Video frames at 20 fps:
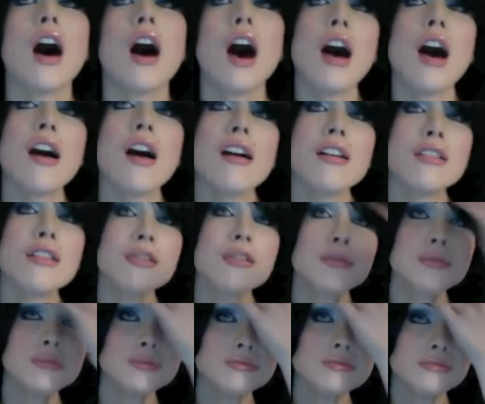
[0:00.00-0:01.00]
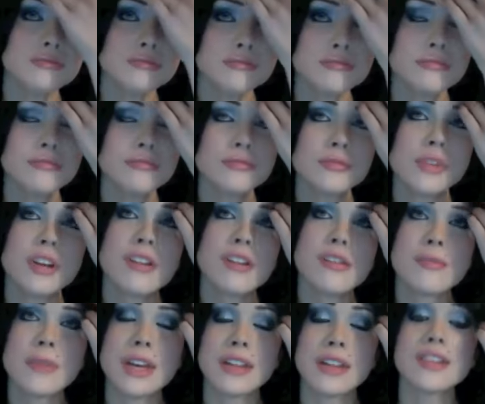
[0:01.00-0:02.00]
Oh
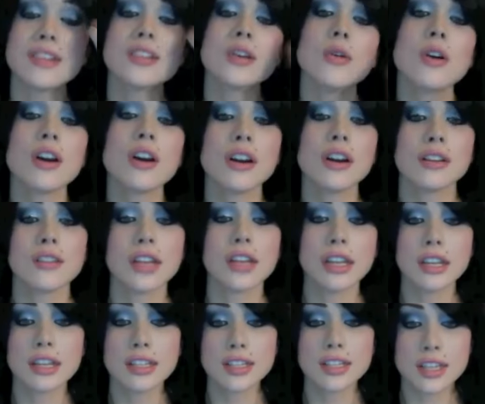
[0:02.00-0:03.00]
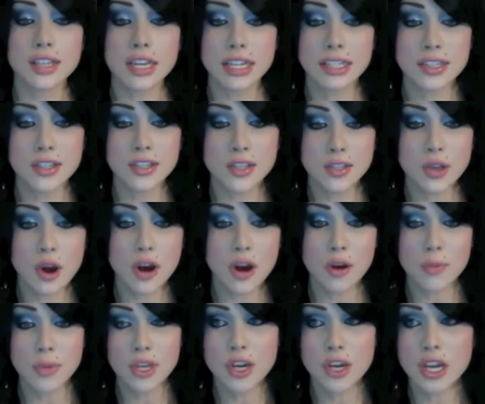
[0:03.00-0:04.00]
man, that's so hard. Like it's just
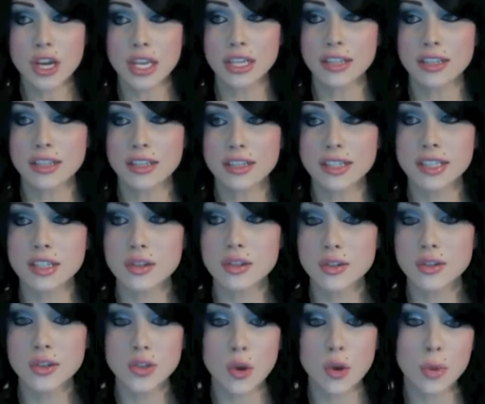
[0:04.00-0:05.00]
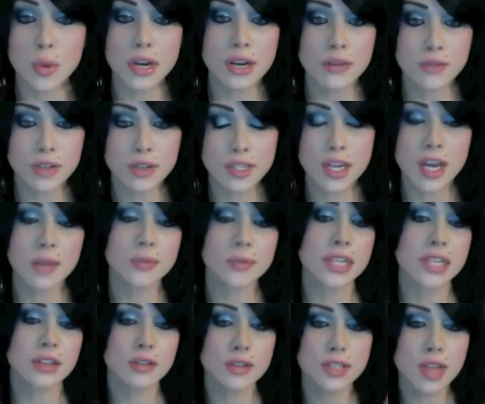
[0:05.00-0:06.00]
hard because there's so many different types.
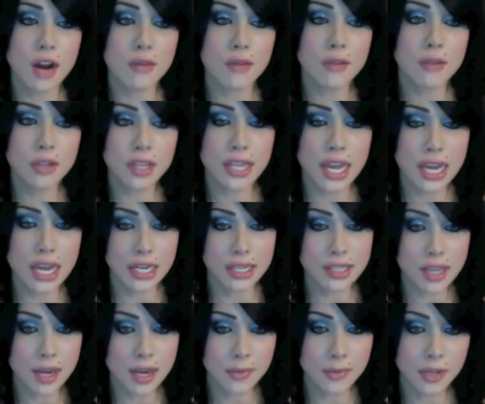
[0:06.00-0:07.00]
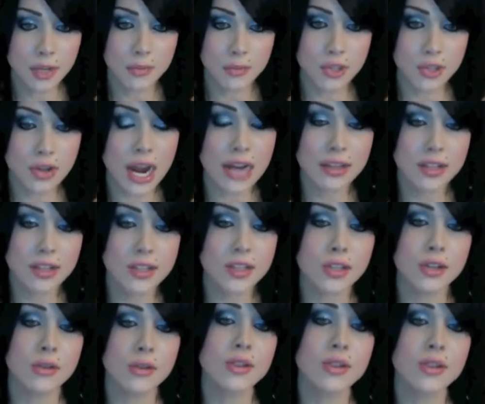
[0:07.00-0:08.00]
Like there's not really any type that I'm attracted
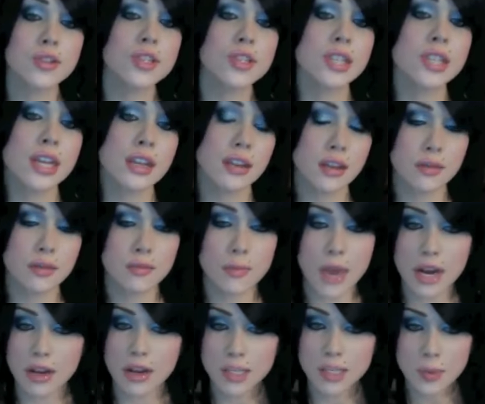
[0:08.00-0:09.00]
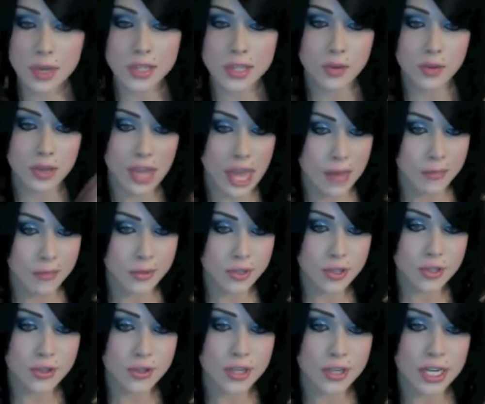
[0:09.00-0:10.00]
to. It's just like it depends on
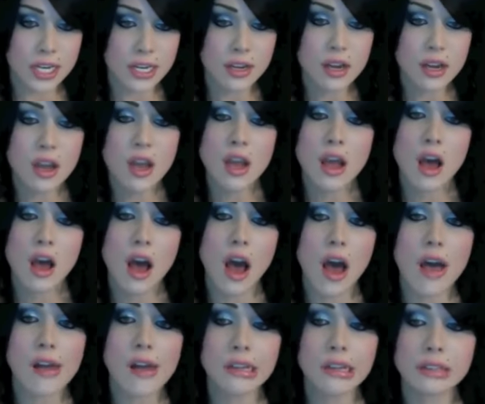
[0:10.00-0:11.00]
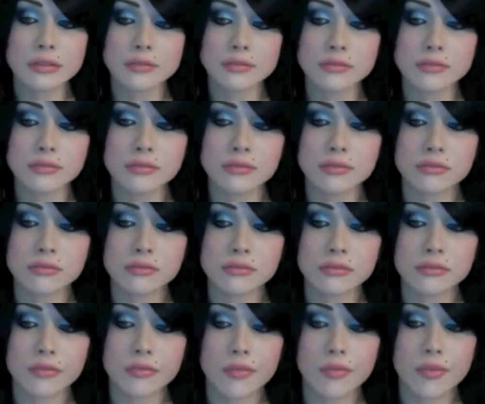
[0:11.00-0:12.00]
chemistry, and
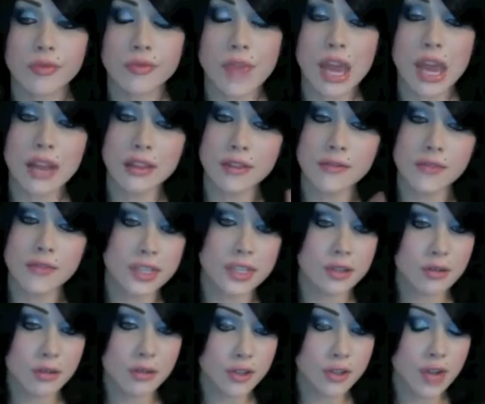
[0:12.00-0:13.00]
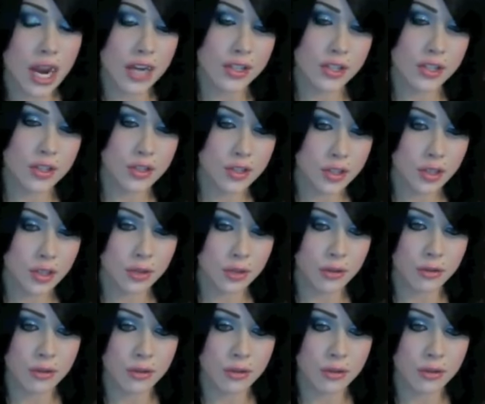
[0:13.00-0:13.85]
the physical attraction too.